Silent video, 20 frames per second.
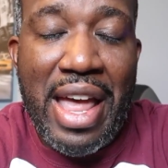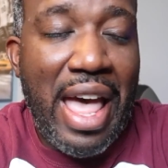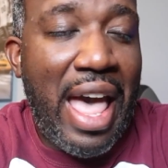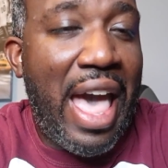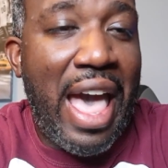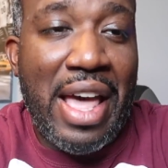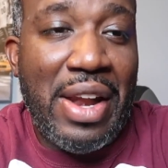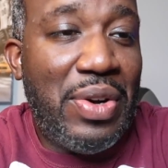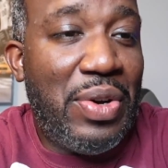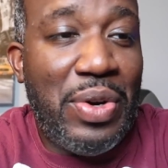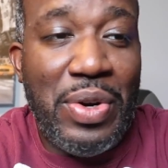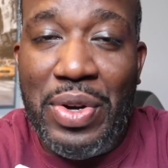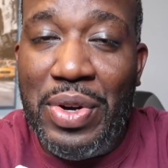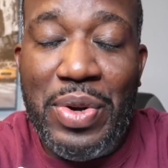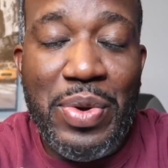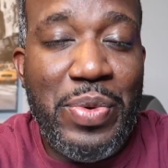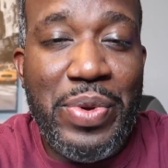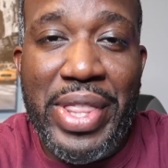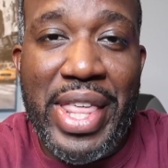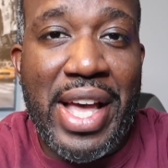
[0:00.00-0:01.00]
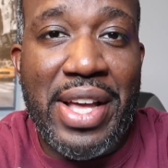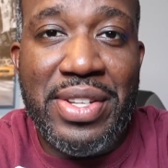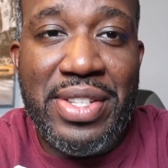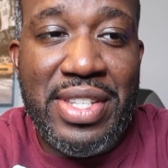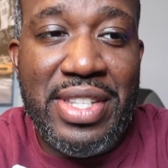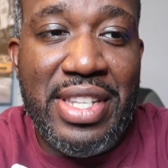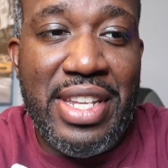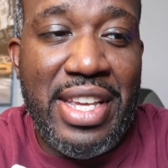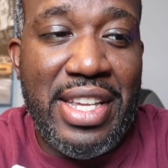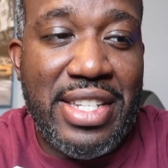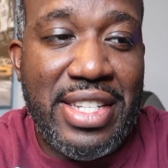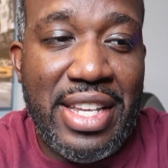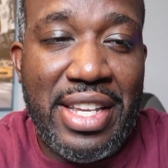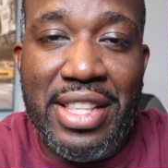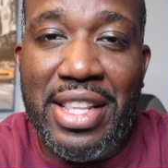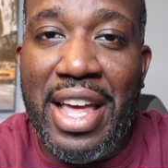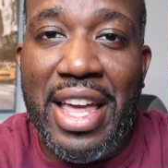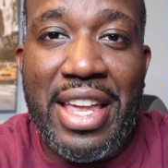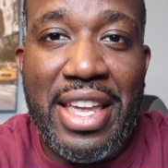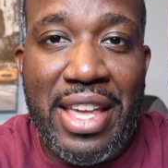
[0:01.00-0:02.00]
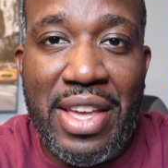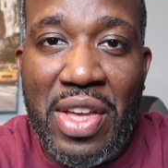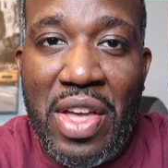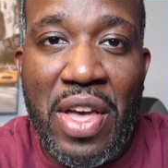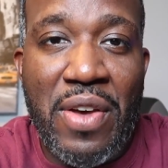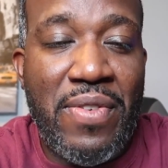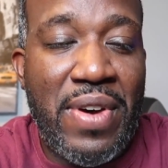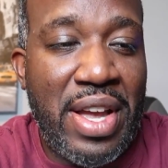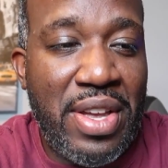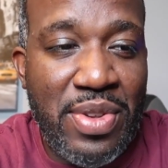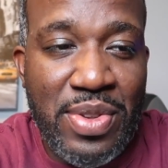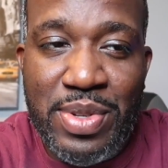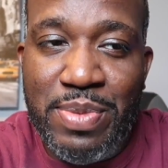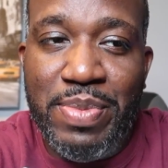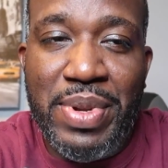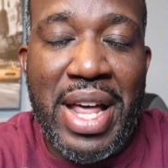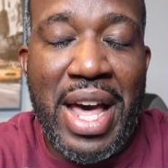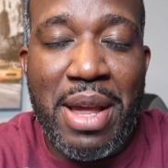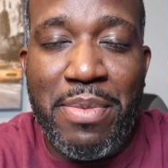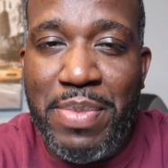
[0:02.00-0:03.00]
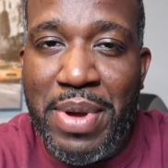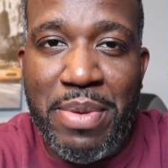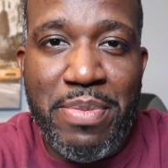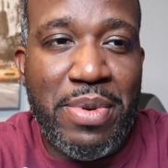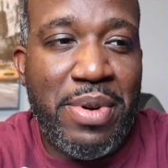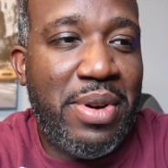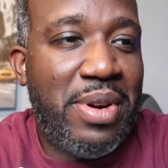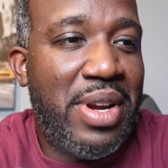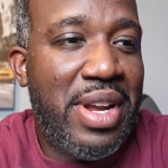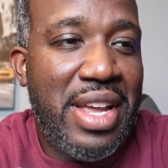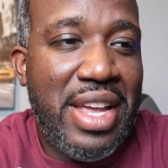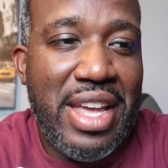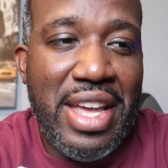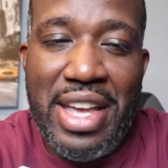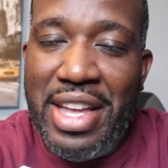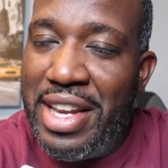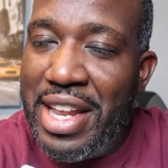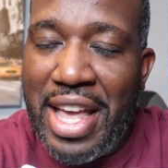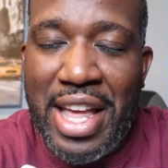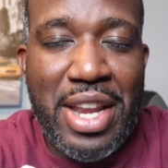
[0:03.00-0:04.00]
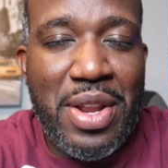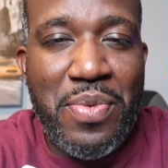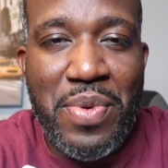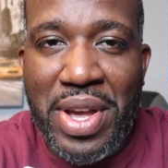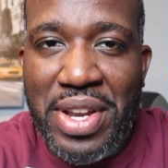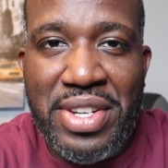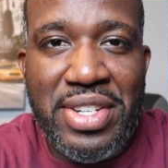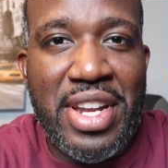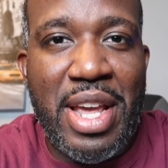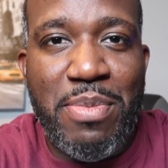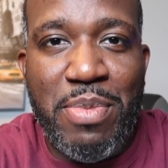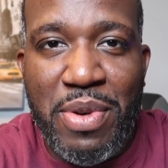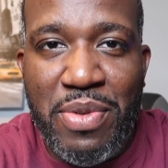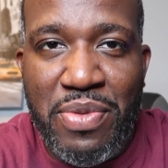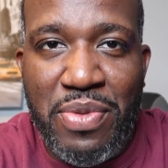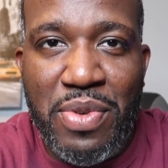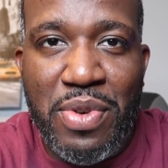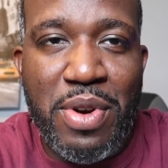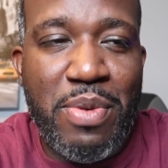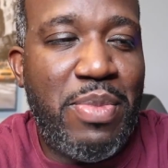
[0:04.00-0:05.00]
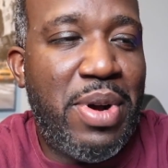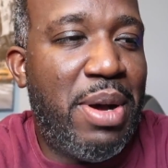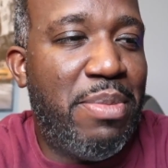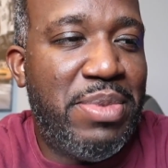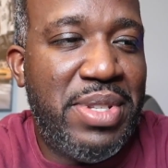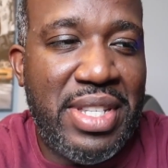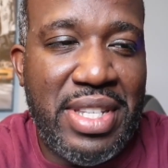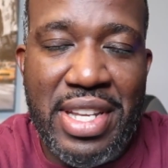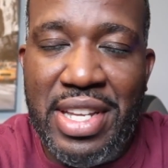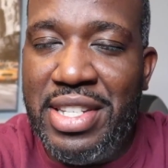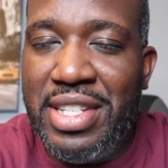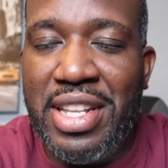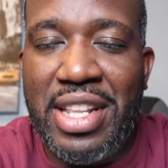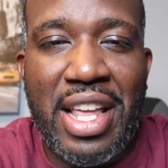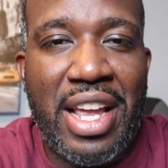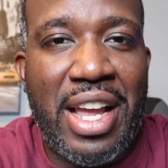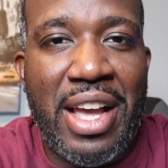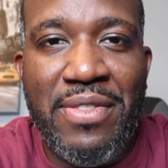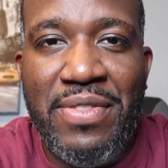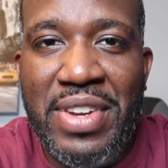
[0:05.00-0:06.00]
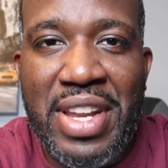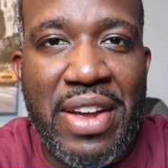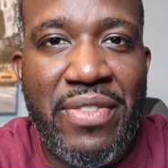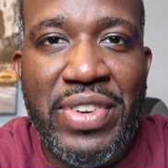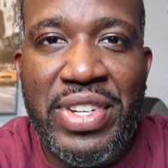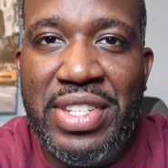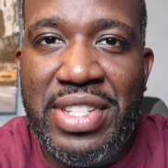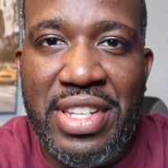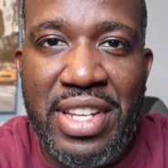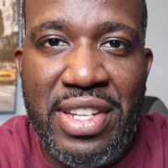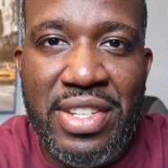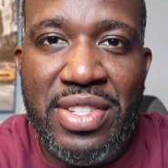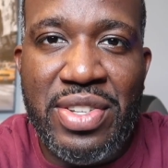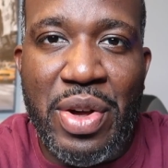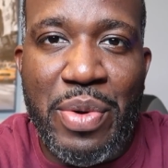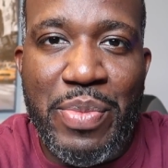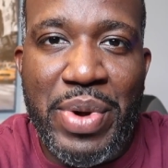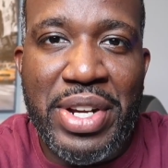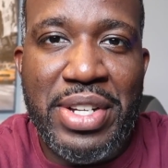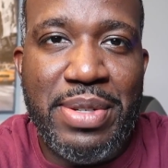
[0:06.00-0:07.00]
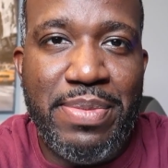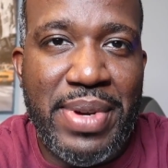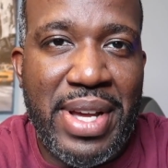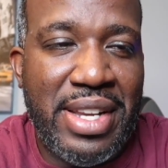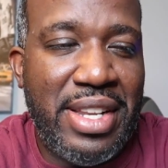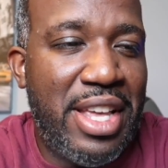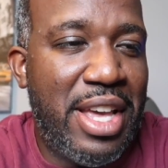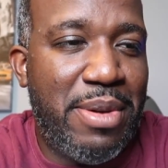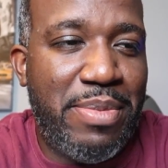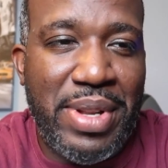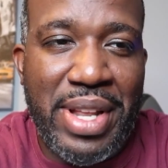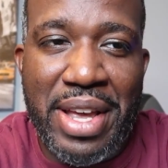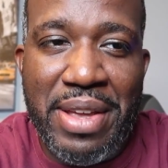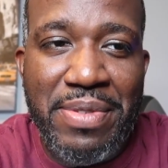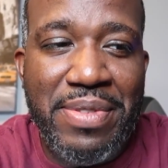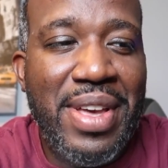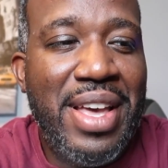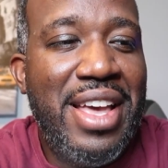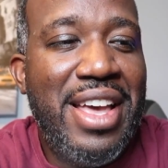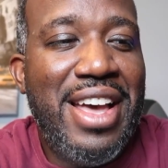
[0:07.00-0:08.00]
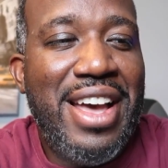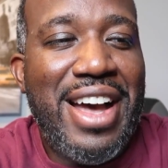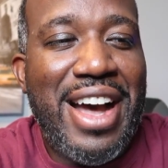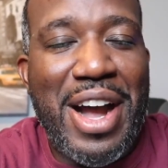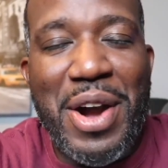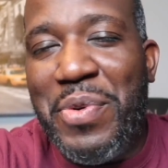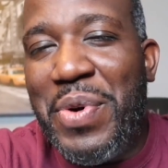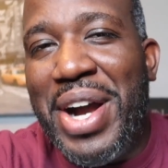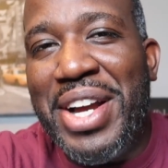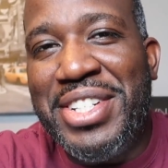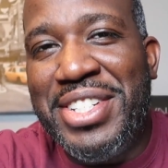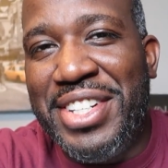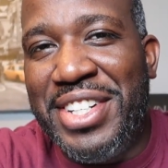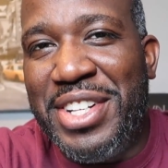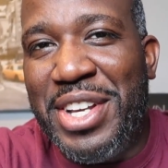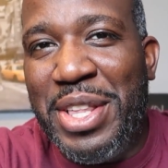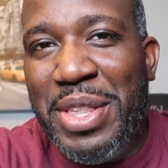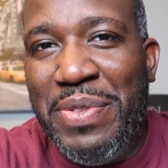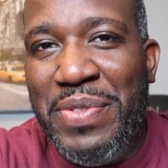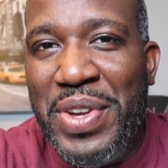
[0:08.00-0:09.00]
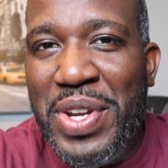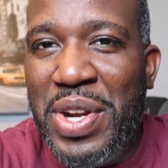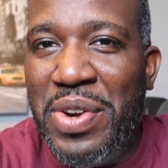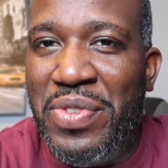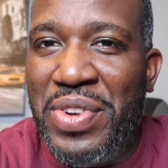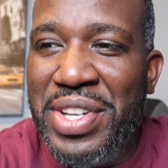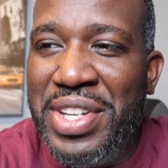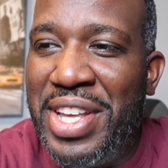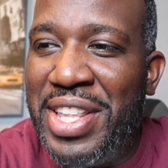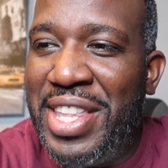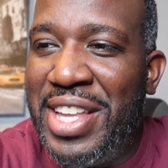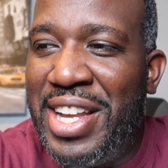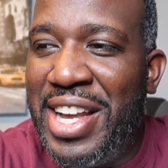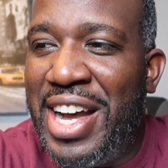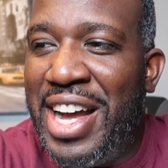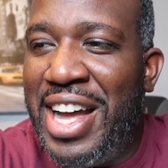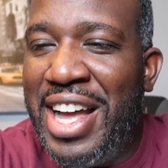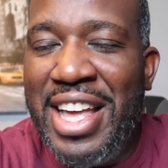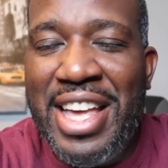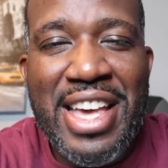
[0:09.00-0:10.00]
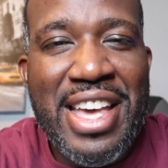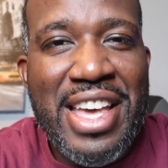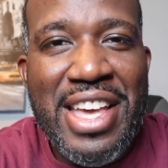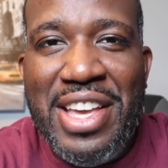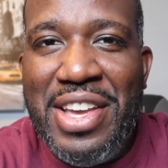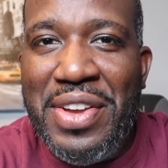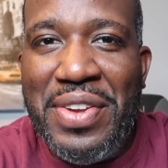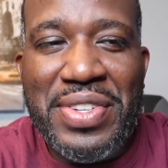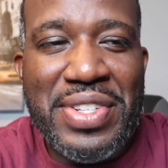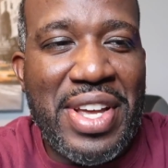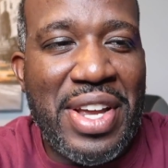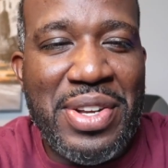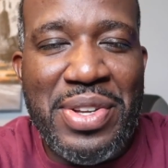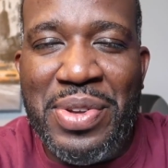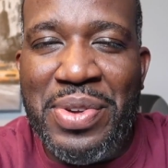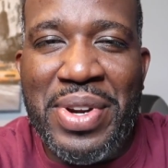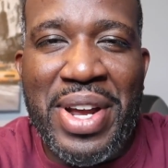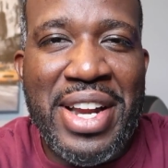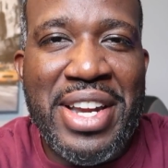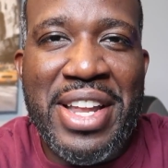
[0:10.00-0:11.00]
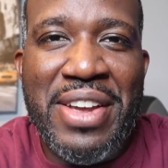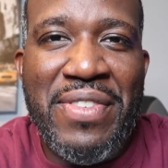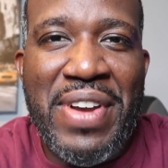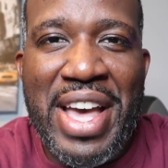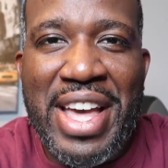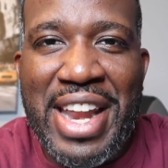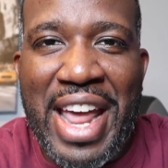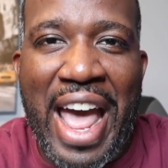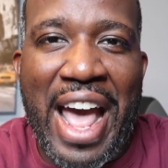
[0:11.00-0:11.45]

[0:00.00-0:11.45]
at all without sneezing. Like, if I use black pepper in any way, shape, or form, I'm sneezing. Like, I've never sneezed so much in my damn life. I watched another video of another guy. He was like, dude, I never had